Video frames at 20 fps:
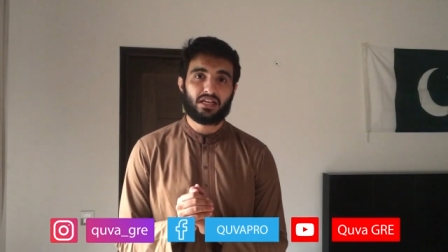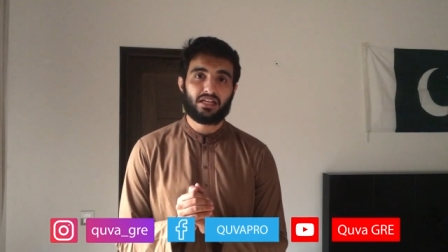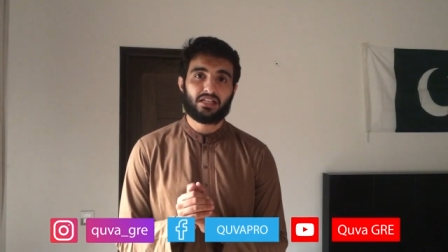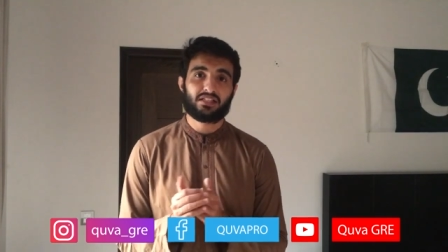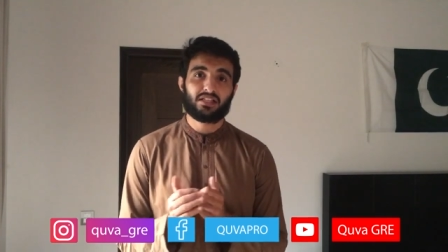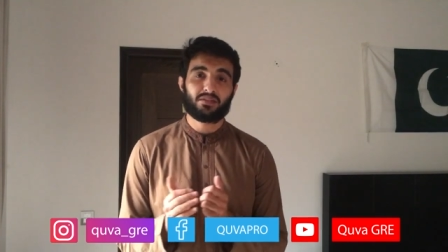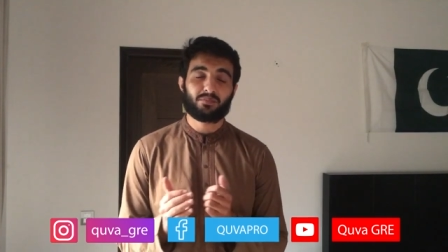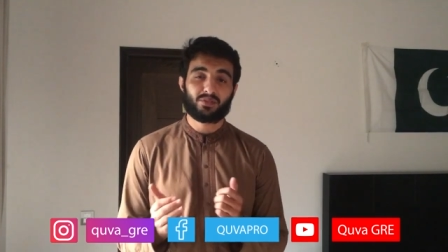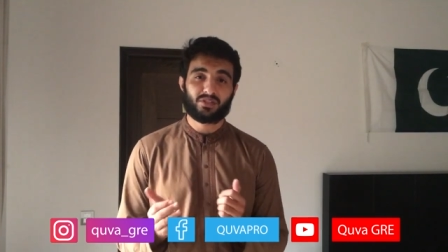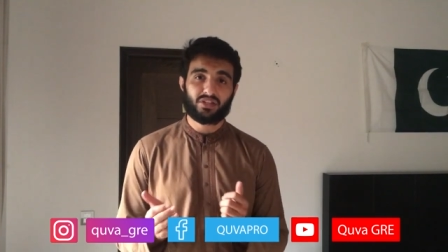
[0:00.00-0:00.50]

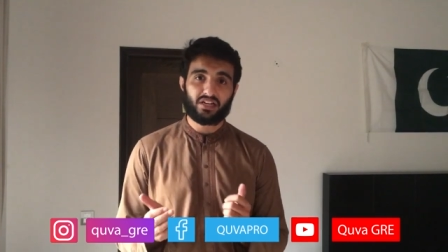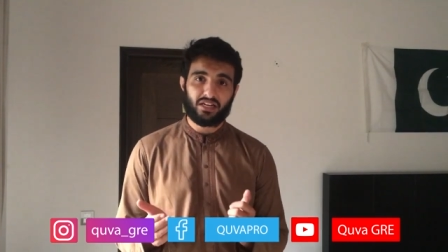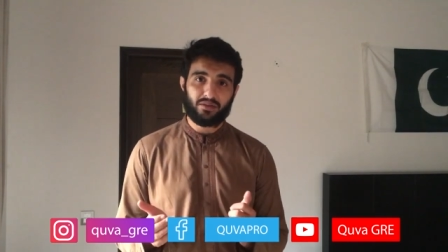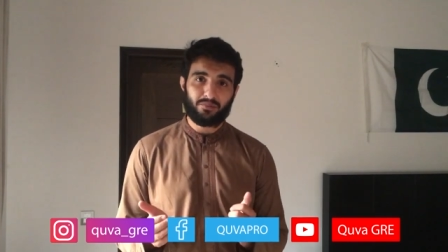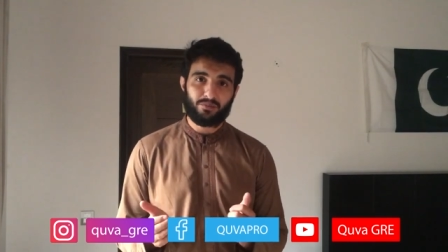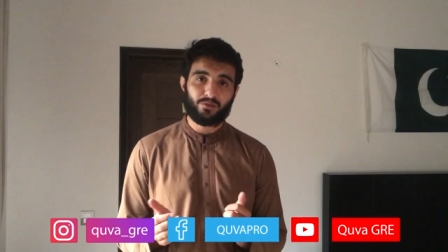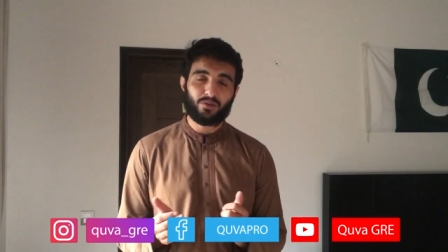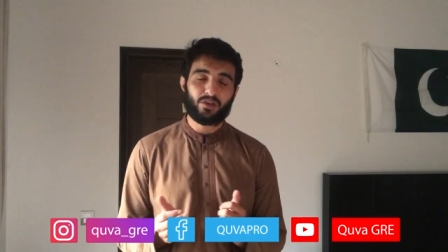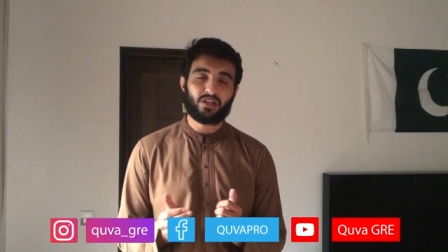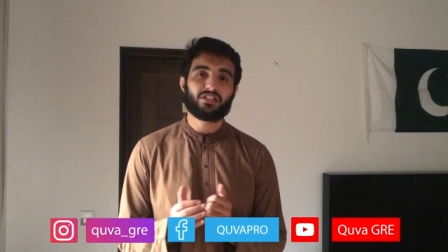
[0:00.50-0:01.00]

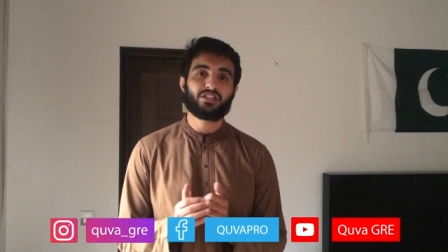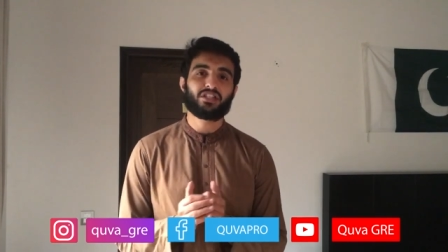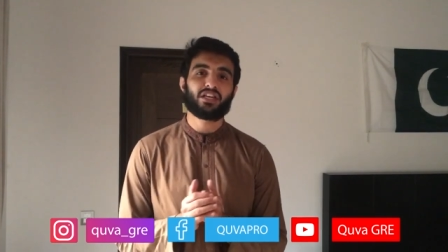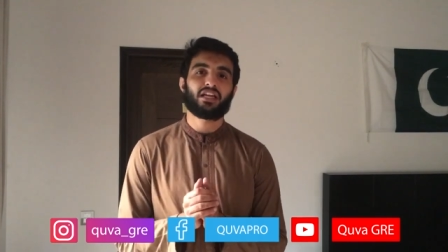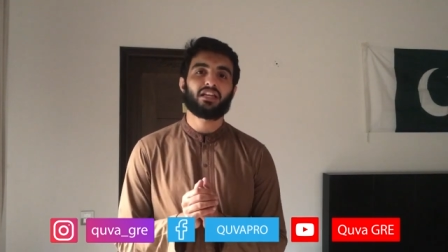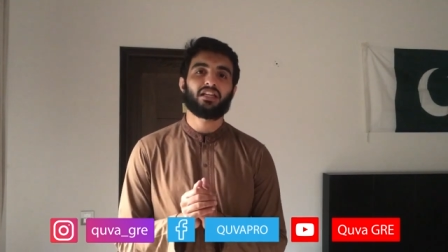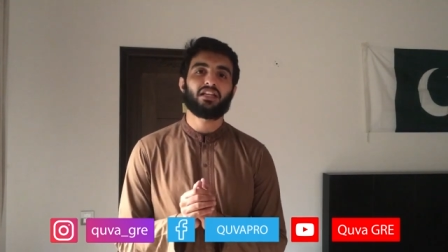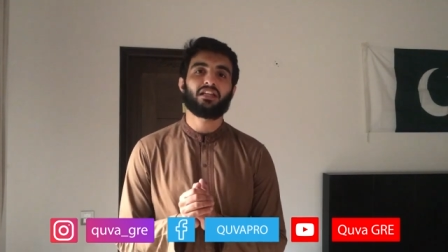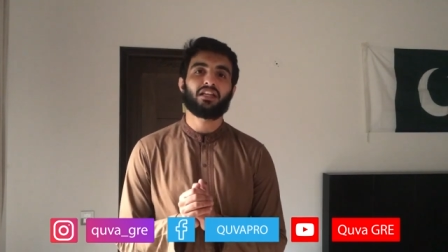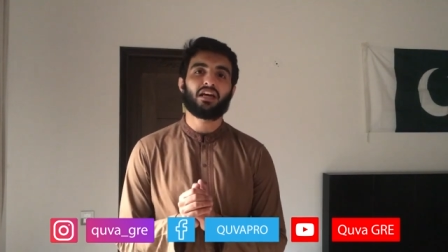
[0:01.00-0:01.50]
subscribe to our
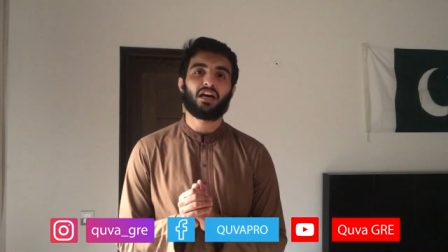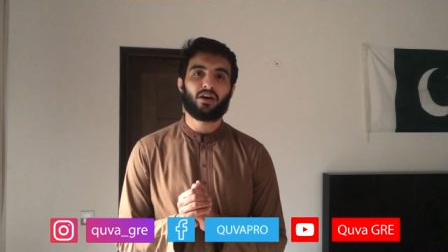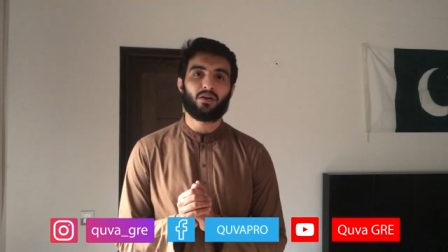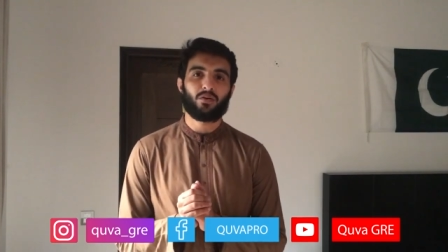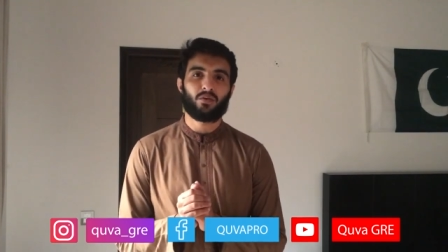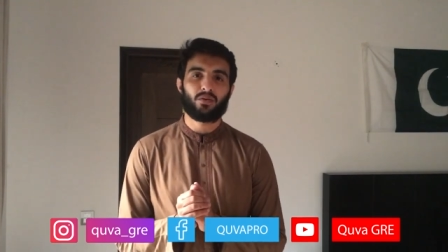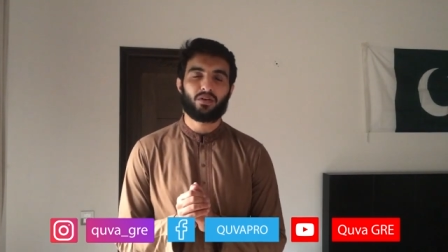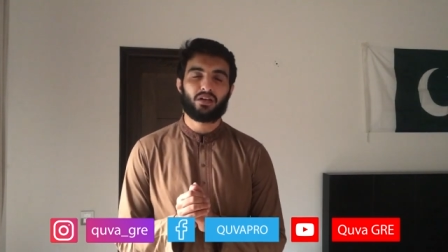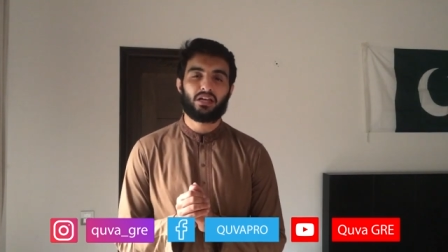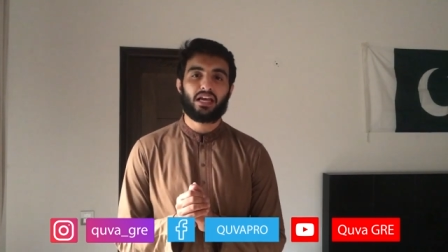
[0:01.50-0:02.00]
channel
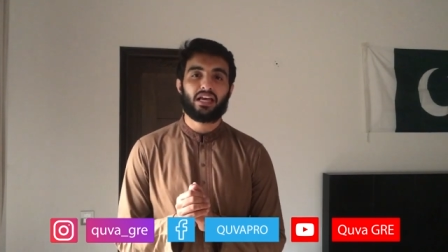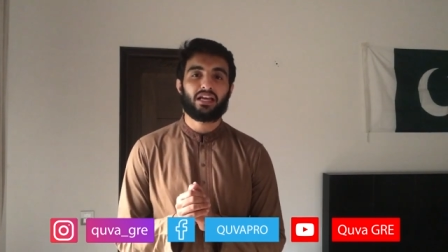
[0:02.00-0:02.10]
now